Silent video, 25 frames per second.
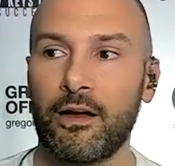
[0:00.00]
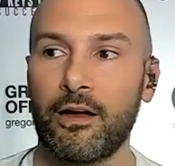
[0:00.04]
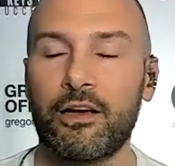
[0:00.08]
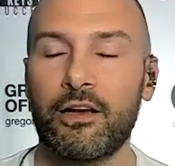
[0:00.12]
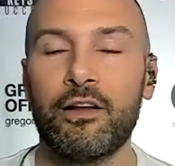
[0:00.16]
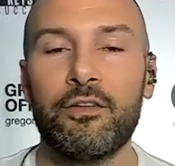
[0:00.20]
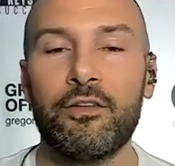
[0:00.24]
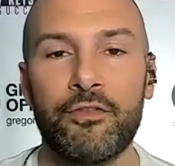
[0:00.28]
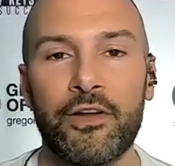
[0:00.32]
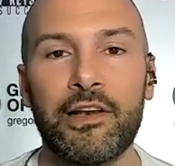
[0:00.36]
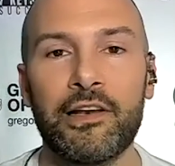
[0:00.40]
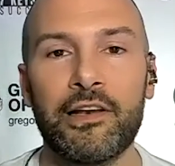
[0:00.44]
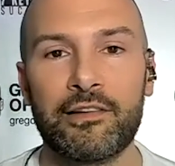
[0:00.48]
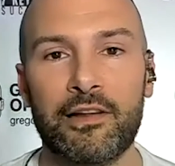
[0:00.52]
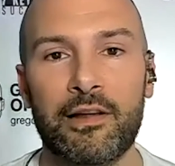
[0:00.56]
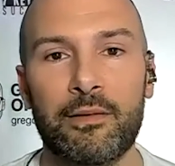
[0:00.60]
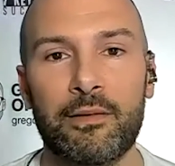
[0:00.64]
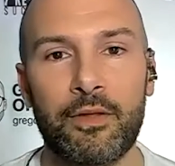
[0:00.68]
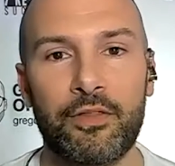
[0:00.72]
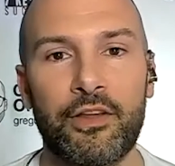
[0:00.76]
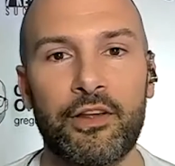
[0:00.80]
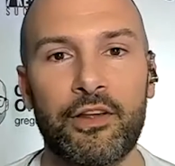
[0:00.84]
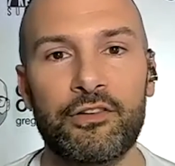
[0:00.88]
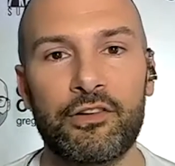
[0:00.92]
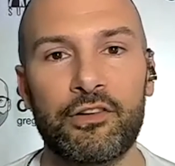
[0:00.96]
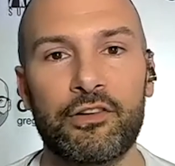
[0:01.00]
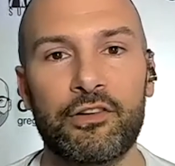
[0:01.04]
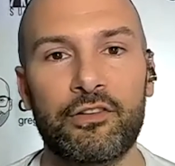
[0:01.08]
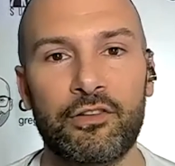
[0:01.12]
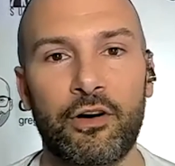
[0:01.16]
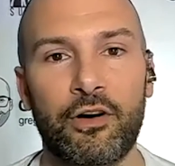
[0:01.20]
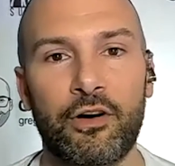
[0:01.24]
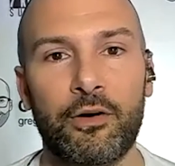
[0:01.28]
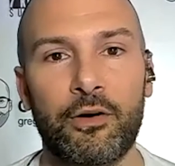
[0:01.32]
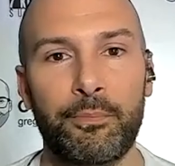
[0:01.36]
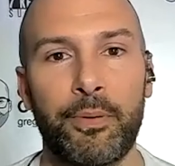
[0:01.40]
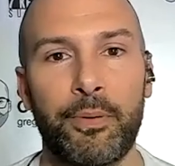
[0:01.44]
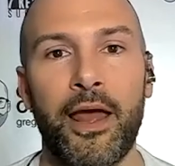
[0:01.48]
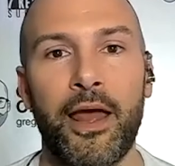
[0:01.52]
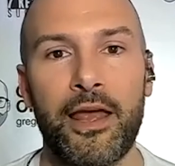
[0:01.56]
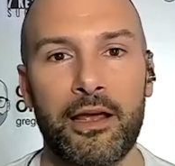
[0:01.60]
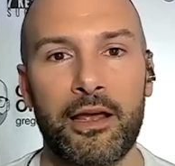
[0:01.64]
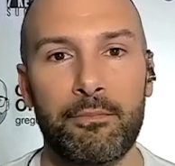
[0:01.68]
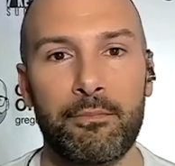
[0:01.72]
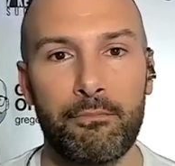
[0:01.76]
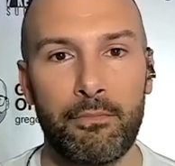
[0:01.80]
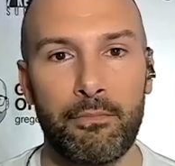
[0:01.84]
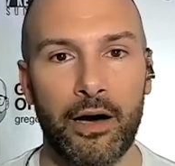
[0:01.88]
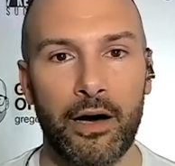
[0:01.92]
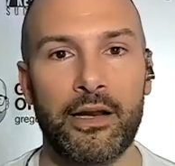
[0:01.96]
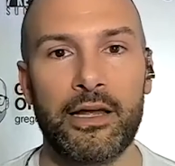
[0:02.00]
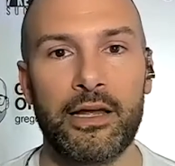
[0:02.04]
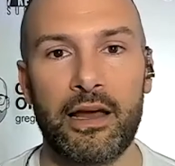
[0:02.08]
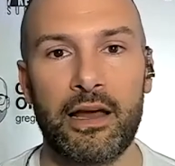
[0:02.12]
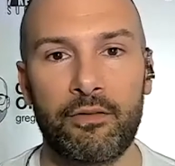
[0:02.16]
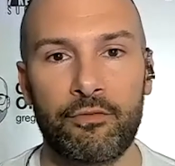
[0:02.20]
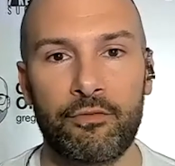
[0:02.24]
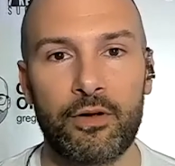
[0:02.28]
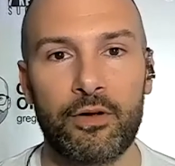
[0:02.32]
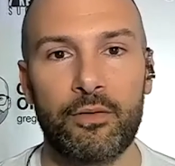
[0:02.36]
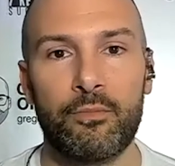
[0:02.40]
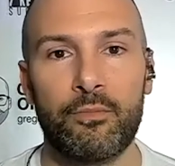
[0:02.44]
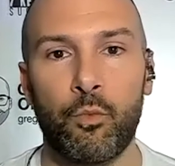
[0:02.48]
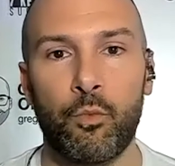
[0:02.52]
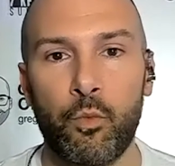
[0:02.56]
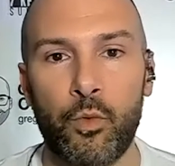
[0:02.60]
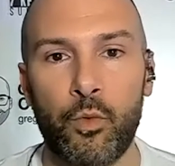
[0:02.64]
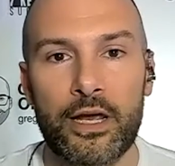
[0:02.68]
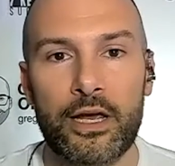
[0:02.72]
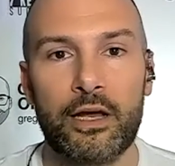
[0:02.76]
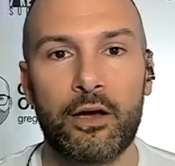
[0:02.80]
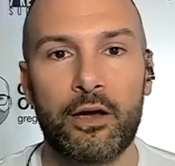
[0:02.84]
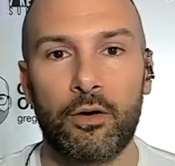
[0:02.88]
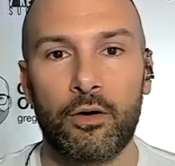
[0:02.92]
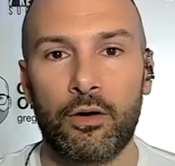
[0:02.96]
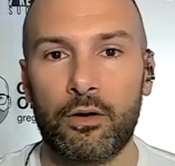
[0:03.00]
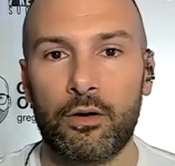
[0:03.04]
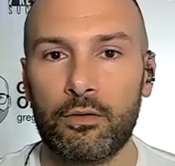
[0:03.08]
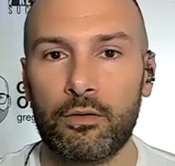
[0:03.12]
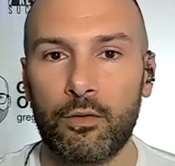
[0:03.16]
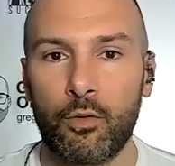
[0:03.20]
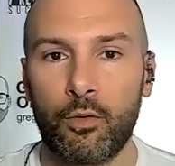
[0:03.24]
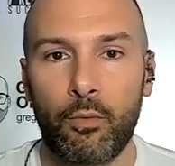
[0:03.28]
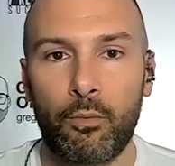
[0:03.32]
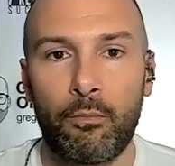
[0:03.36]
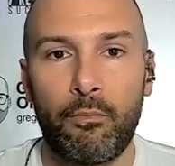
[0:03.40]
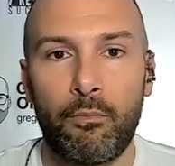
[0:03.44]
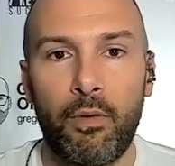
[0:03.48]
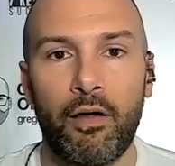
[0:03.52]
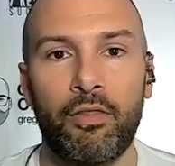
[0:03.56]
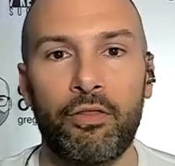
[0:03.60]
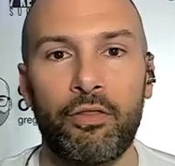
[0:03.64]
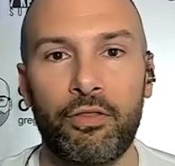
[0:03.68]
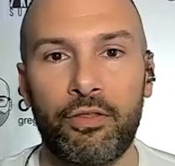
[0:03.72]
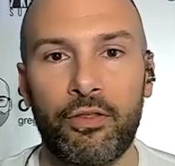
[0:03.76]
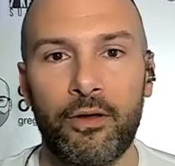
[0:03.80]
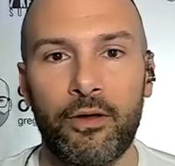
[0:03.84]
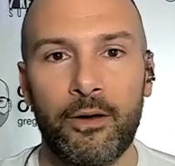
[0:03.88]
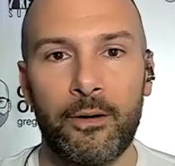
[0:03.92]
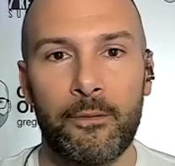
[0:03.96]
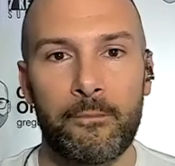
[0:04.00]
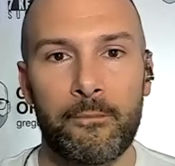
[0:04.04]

Convince them that they should start paying money every week or month